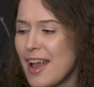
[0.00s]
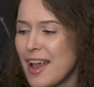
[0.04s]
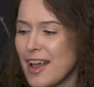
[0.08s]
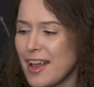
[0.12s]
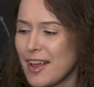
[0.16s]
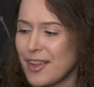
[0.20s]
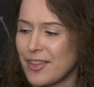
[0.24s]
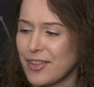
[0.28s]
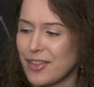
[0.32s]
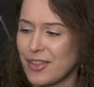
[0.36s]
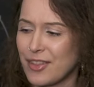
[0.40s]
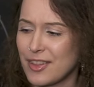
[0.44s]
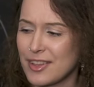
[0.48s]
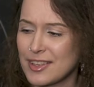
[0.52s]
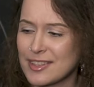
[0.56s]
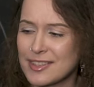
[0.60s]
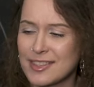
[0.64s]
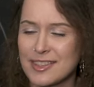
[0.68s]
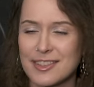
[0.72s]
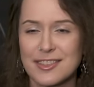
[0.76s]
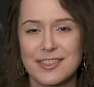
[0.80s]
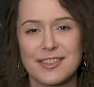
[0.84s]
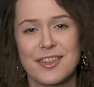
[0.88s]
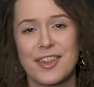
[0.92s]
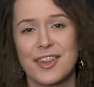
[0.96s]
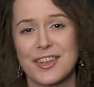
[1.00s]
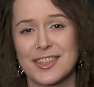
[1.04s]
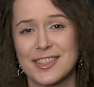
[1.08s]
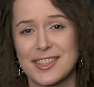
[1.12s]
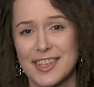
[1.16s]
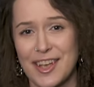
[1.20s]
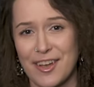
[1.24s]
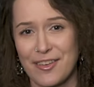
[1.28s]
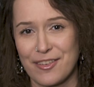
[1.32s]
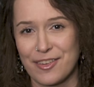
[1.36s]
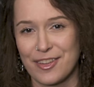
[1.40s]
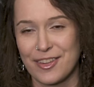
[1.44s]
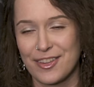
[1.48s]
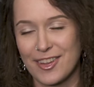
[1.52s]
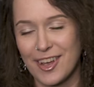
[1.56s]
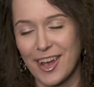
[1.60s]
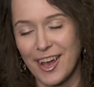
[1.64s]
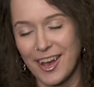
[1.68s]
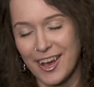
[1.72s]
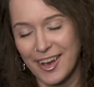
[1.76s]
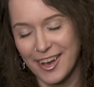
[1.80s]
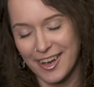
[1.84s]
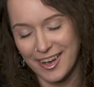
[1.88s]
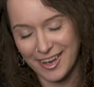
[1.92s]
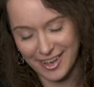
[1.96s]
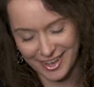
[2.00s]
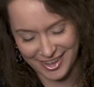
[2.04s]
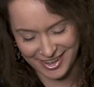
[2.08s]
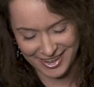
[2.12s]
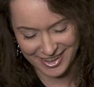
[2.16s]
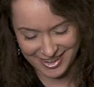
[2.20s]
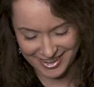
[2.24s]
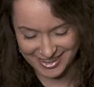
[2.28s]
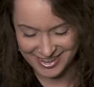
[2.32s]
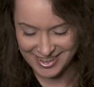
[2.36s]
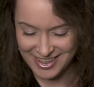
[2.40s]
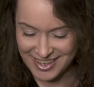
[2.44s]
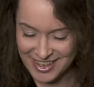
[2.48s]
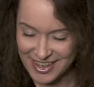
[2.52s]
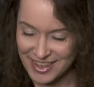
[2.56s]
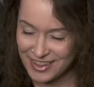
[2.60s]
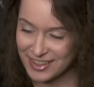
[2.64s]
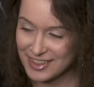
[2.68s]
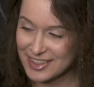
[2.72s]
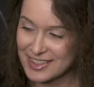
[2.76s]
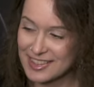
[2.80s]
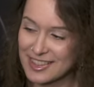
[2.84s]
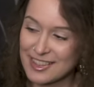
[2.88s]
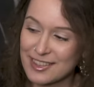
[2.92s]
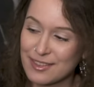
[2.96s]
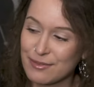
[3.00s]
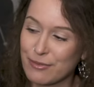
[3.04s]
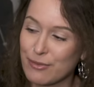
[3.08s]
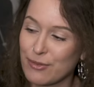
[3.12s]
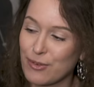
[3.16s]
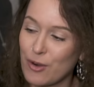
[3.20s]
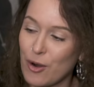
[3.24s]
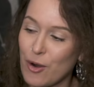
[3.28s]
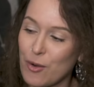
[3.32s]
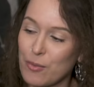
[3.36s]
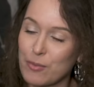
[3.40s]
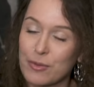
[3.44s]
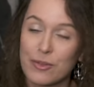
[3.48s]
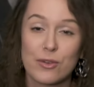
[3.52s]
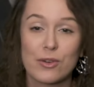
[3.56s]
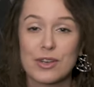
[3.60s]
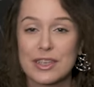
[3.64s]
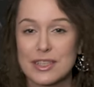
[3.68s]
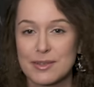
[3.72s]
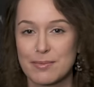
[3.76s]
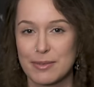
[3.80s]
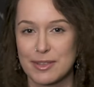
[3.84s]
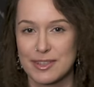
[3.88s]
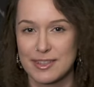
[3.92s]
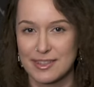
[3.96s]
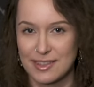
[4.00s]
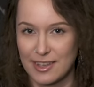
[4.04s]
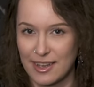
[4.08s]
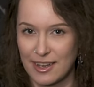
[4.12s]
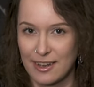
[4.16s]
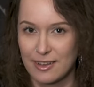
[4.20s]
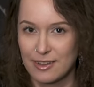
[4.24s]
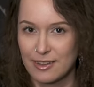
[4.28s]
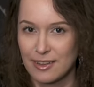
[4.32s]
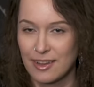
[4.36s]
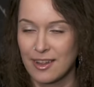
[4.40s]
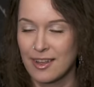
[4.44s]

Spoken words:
and this is the seventh. This is from Christmas sale.